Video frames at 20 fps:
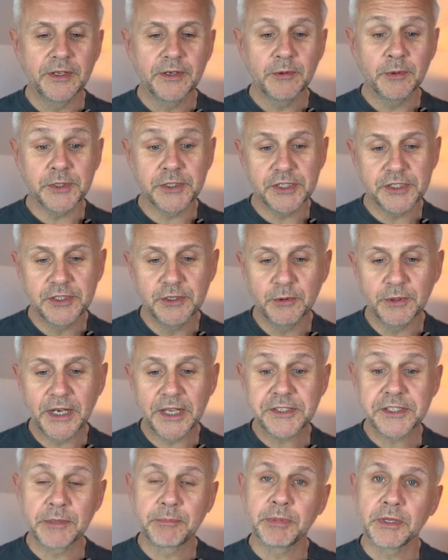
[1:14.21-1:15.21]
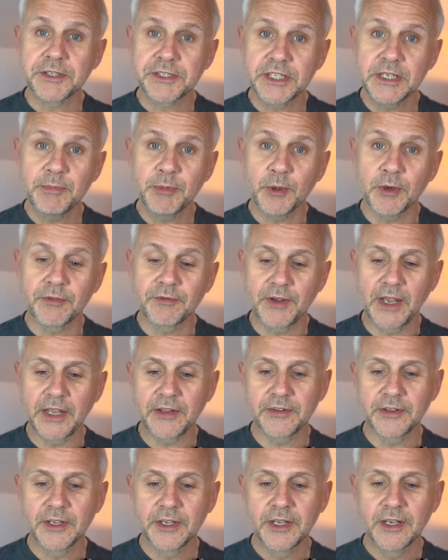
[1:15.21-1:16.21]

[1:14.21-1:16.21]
which is known as the placebo effect,